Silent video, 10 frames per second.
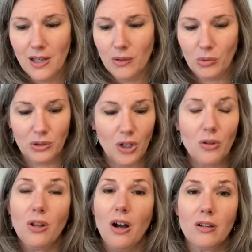we'll no
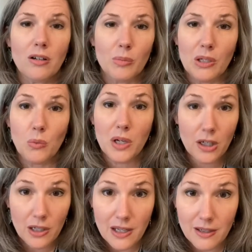longer be
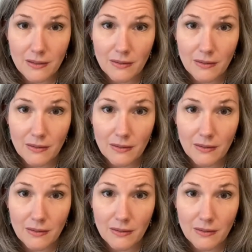weary,